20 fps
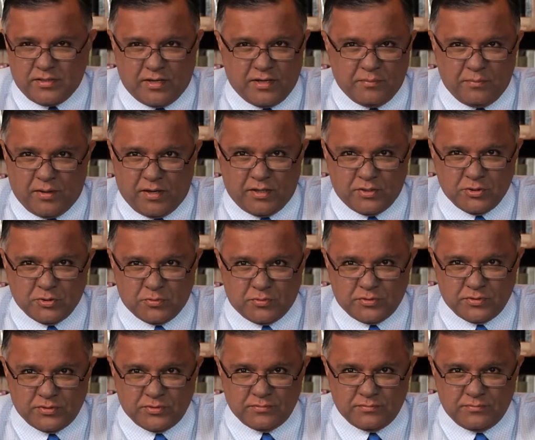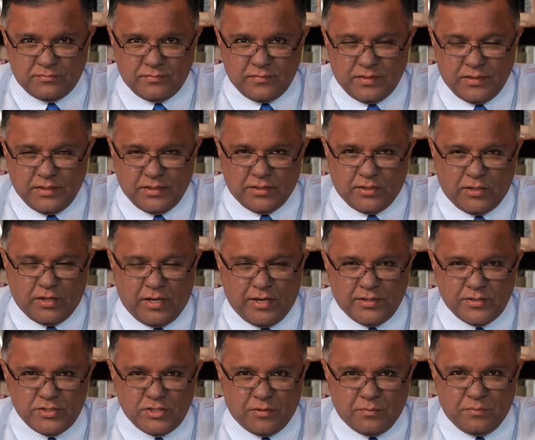nine modules. It
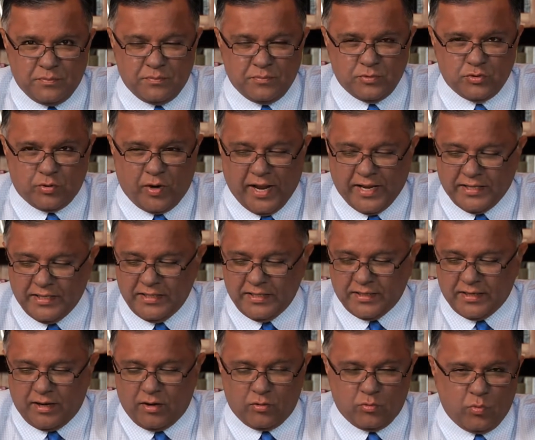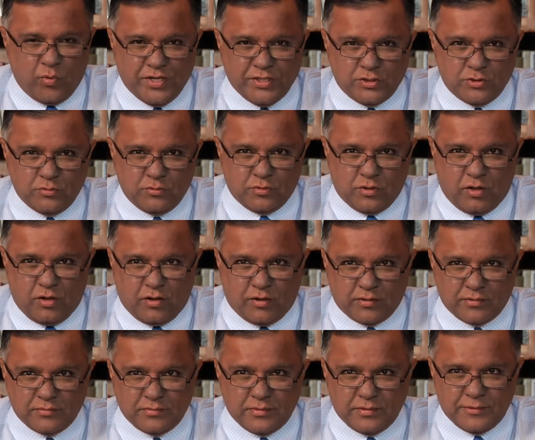ends up dragging it out way too long.